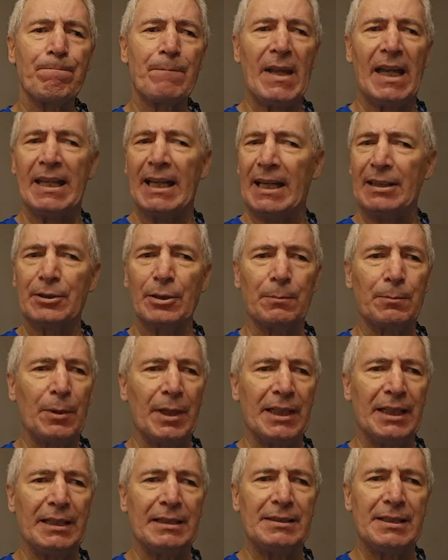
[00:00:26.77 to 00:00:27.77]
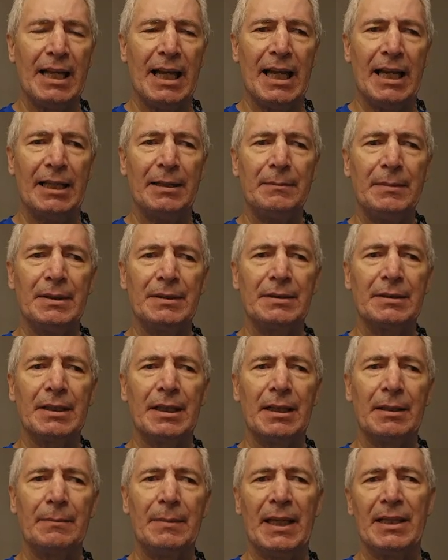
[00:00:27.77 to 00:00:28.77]
I got there plenty of time,
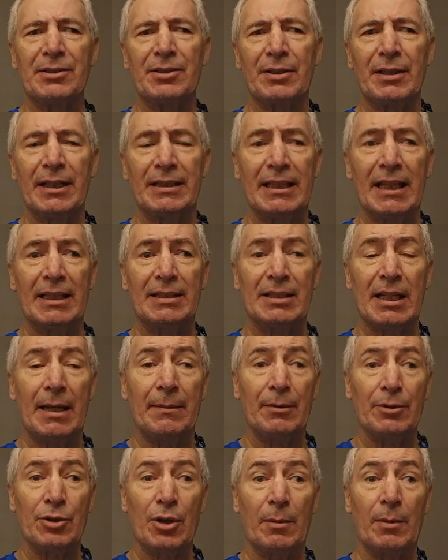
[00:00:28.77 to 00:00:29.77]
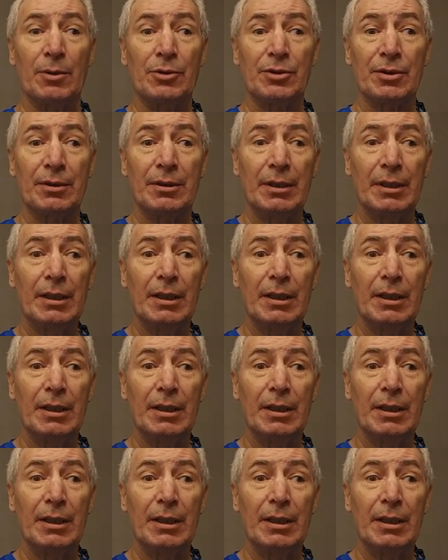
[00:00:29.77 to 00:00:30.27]
and basically at that time there's almost